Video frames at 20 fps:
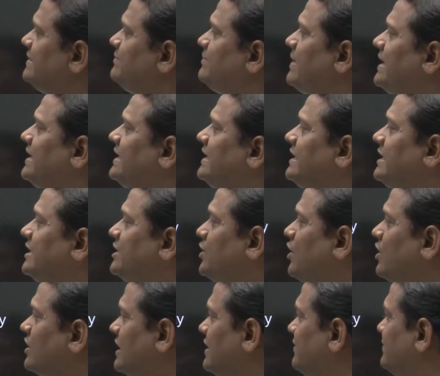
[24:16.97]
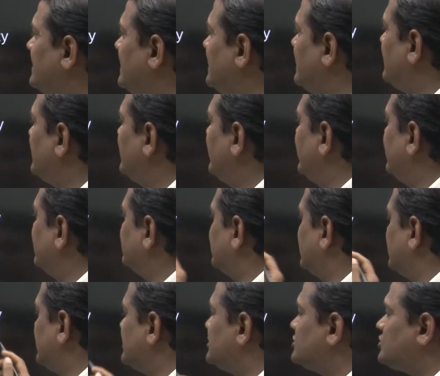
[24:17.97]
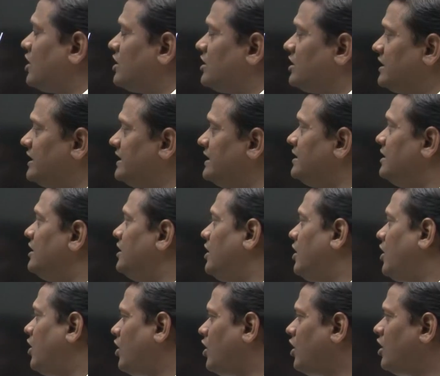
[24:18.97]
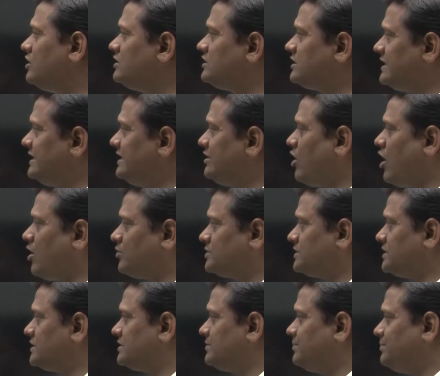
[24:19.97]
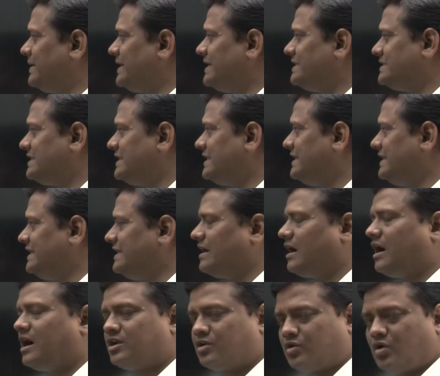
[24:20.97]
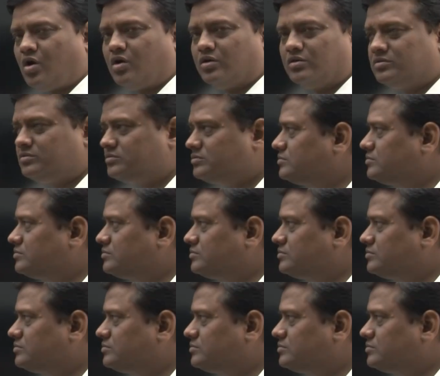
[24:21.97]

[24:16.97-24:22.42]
Maddie did not live there. It is a rich colony. All 3 options B, C, D are wrong.